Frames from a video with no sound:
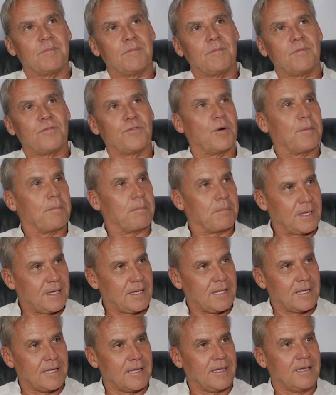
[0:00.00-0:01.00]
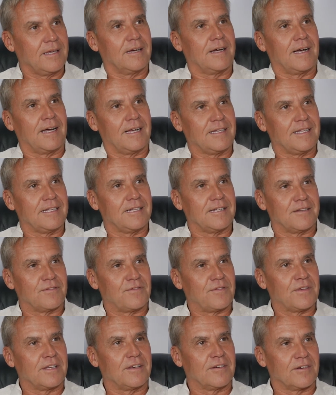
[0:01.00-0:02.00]
For me, I needed to
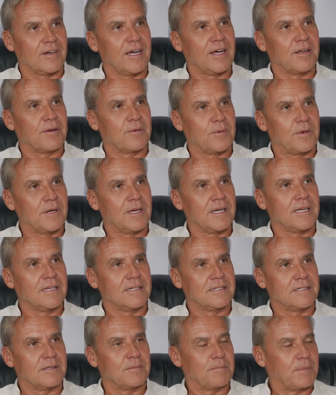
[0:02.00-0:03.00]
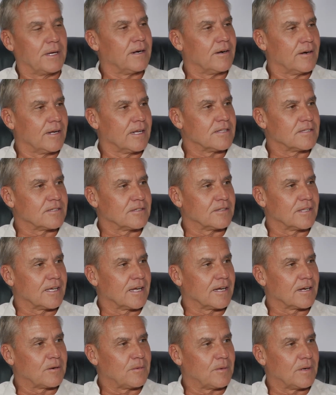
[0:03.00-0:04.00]
figure out a way to better answer
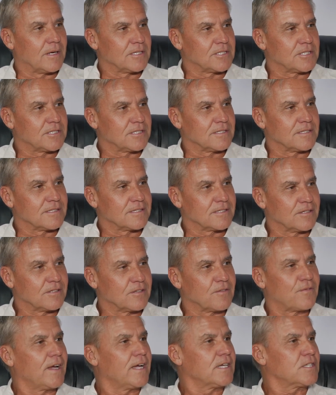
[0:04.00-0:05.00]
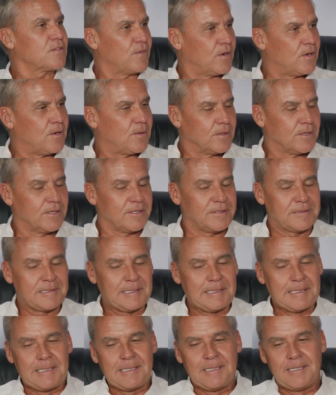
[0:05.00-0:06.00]
that question. So to fast forward,
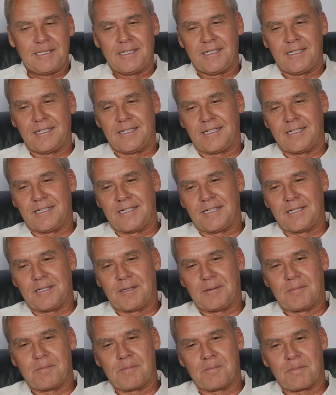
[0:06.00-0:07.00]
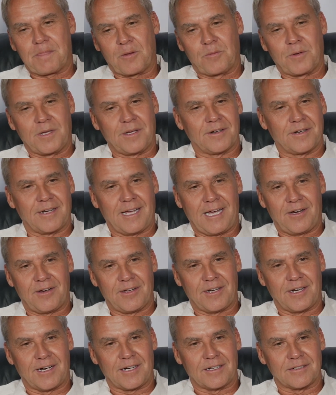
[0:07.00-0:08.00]
we are now
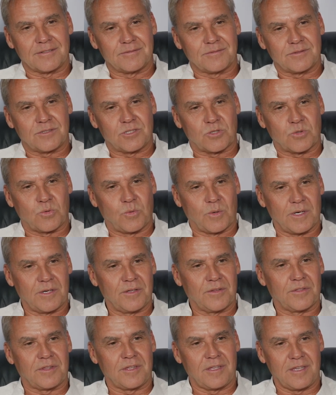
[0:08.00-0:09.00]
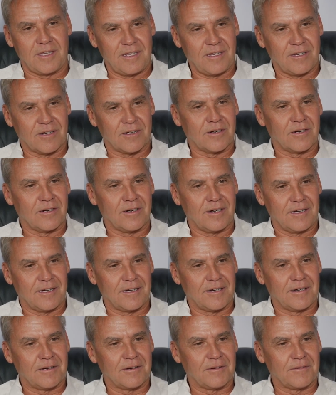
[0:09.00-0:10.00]
in our 12th year
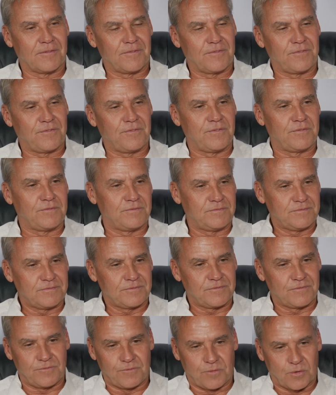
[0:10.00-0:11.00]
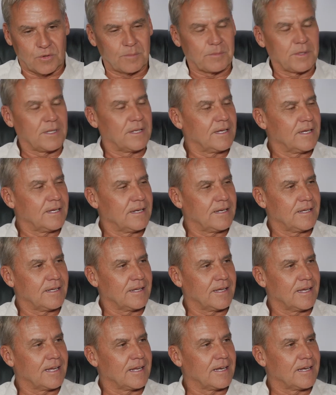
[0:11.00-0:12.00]
of formulating
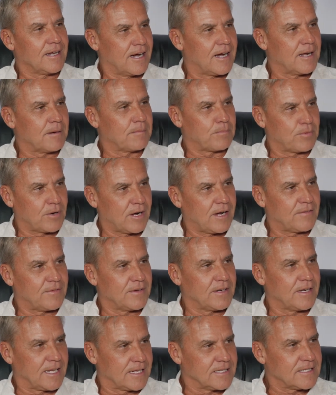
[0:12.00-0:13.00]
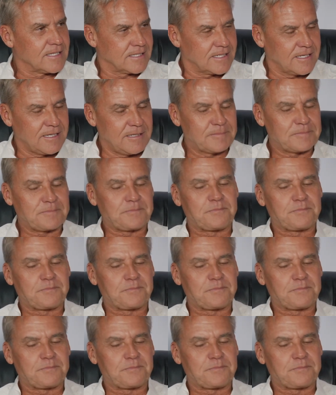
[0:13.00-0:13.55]
a nonprofit entity